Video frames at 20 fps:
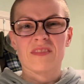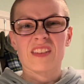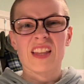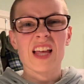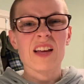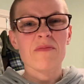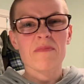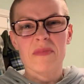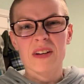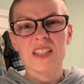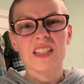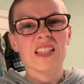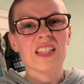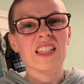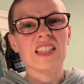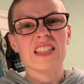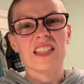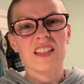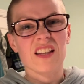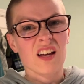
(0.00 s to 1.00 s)
that must
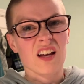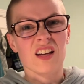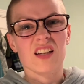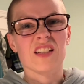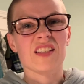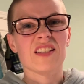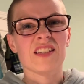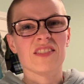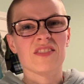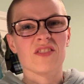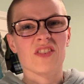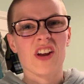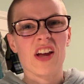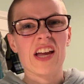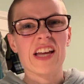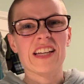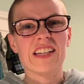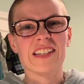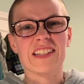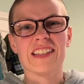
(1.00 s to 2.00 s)
have sucked,
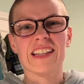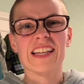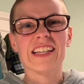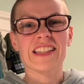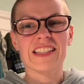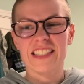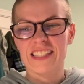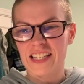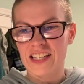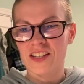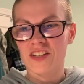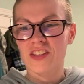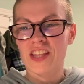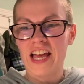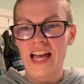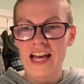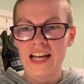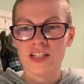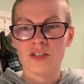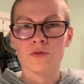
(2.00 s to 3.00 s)
right? Like so
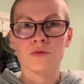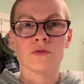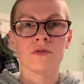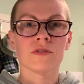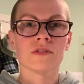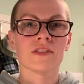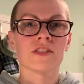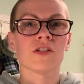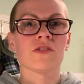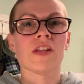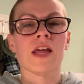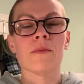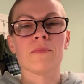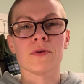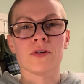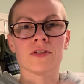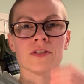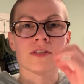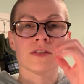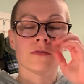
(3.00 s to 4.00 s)
that
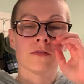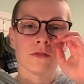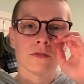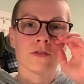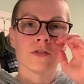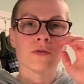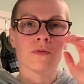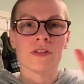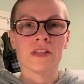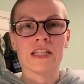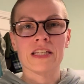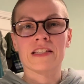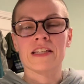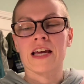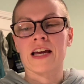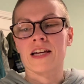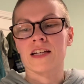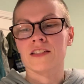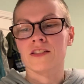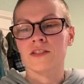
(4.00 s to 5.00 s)
person doing the
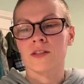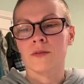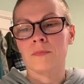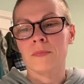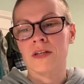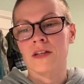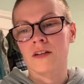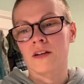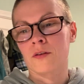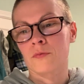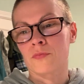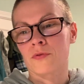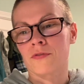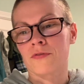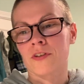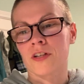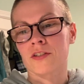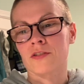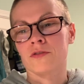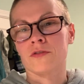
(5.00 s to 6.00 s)
attacks is being
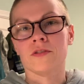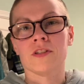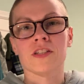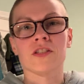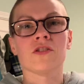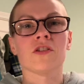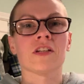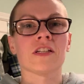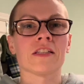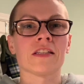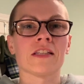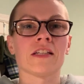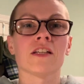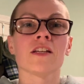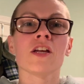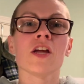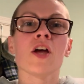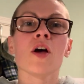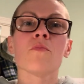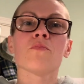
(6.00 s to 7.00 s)
unprofessional. Let's look at the
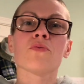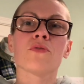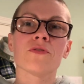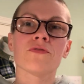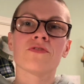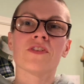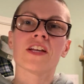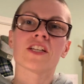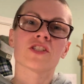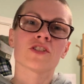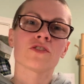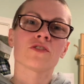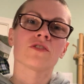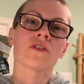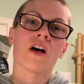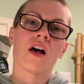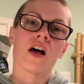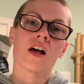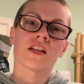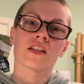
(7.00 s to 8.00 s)

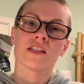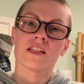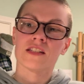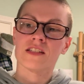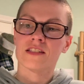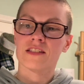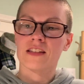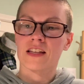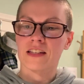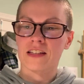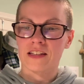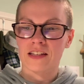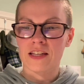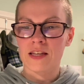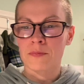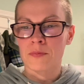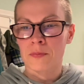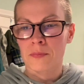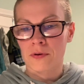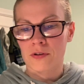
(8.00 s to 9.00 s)
professional oddities that can
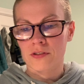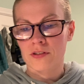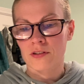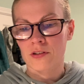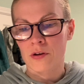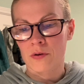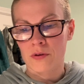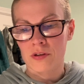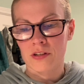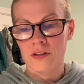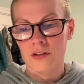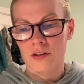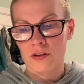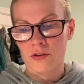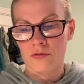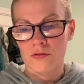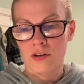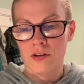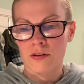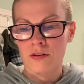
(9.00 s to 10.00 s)
keep a person going in their
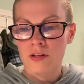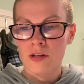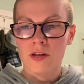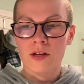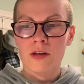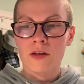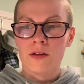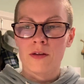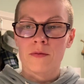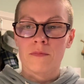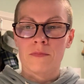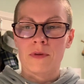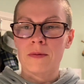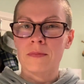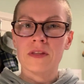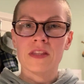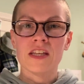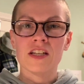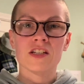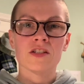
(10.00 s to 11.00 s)
career.
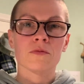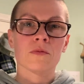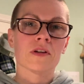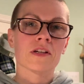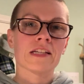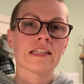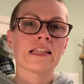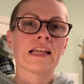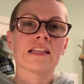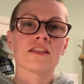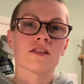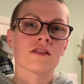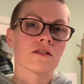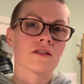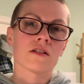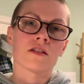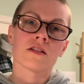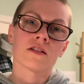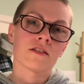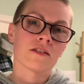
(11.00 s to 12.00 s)
Maybe they just wanted that
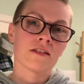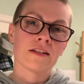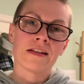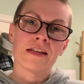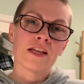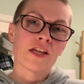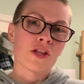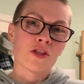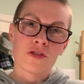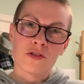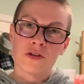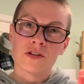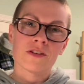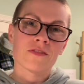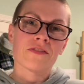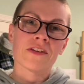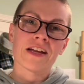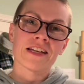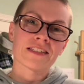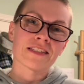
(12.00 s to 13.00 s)
third
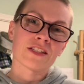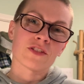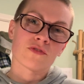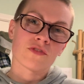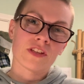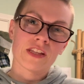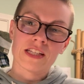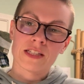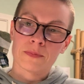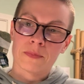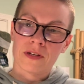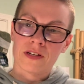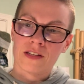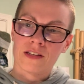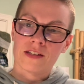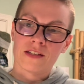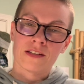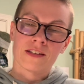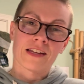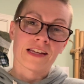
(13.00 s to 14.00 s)
fastest relay spot
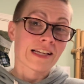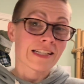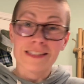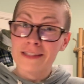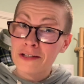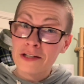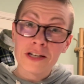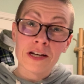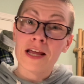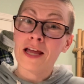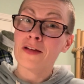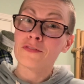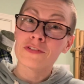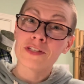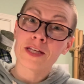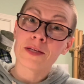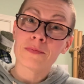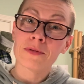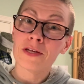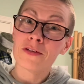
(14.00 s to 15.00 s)
again. I guess they're gonna have to
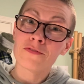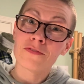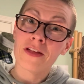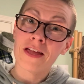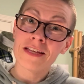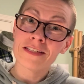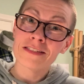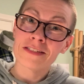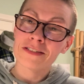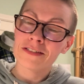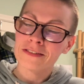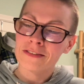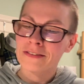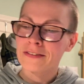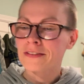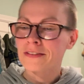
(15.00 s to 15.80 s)
keep getting faster.